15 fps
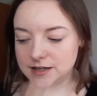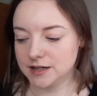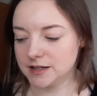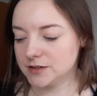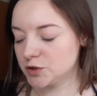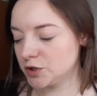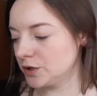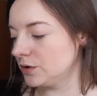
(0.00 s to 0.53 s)

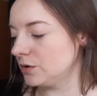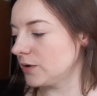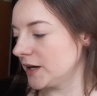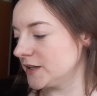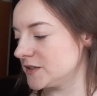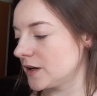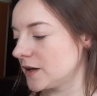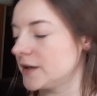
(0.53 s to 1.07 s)

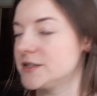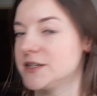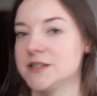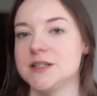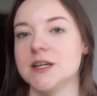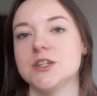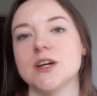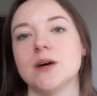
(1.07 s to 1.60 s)
to
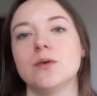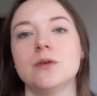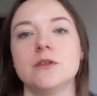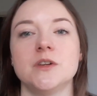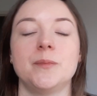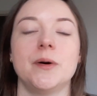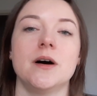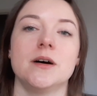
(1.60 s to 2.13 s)
stitch out all of the
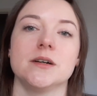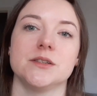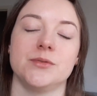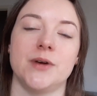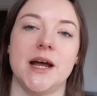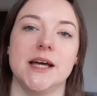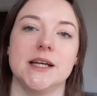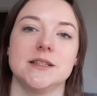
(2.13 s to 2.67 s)
park
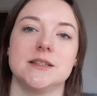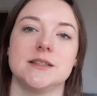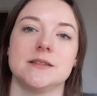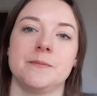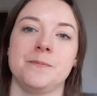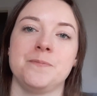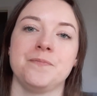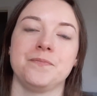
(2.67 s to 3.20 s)
threads
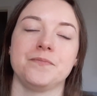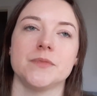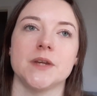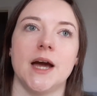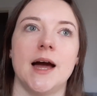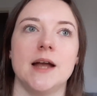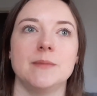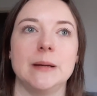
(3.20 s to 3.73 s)

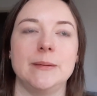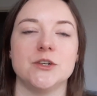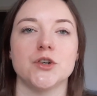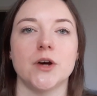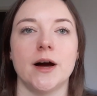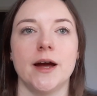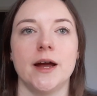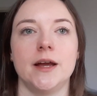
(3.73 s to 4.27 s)
and maybe
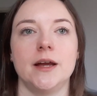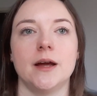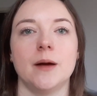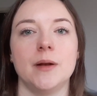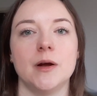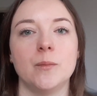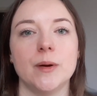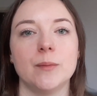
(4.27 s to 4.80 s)
try a
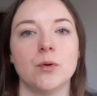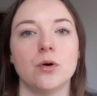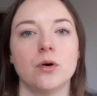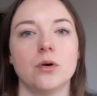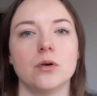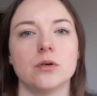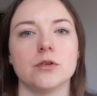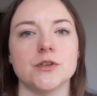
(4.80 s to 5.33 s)
little bit
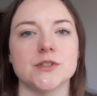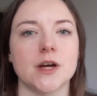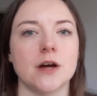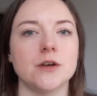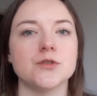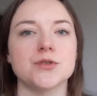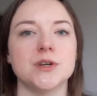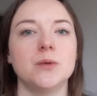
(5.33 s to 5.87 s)
more cross
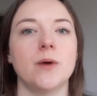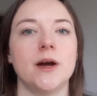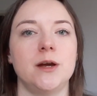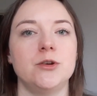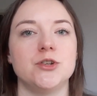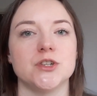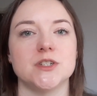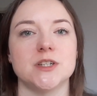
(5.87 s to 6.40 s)
country where you
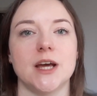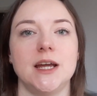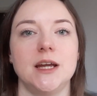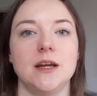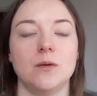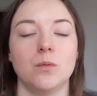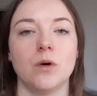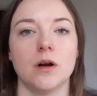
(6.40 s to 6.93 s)
just take
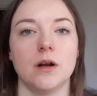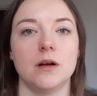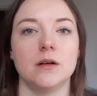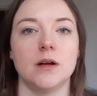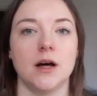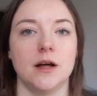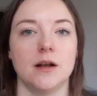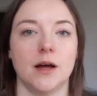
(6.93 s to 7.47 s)

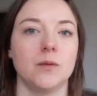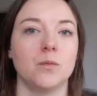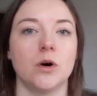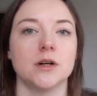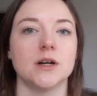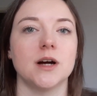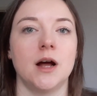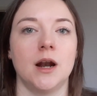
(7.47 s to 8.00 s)
like one
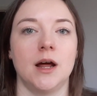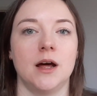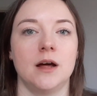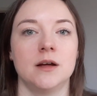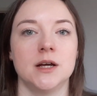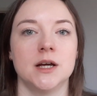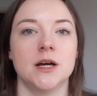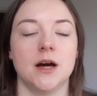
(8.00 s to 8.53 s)
colour
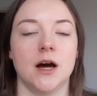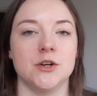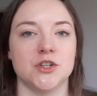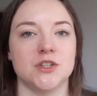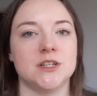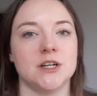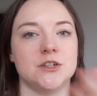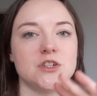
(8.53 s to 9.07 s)
and just
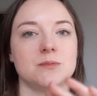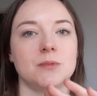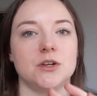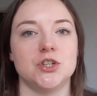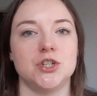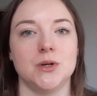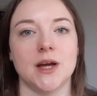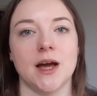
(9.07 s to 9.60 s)
stitch as much as
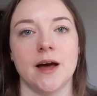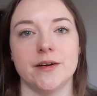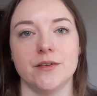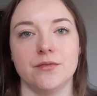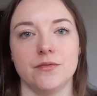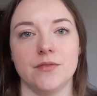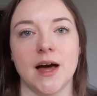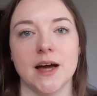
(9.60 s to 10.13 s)
you can of
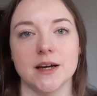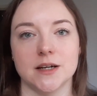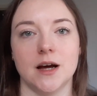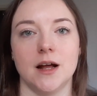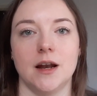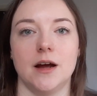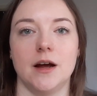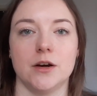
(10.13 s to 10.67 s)
that
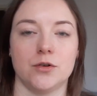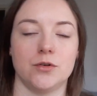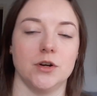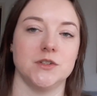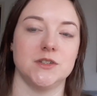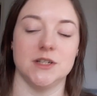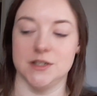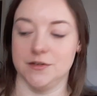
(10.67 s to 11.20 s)
colour across
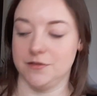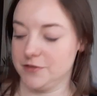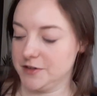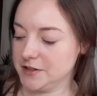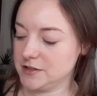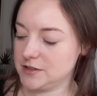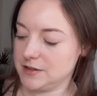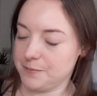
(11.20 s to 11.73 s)
the different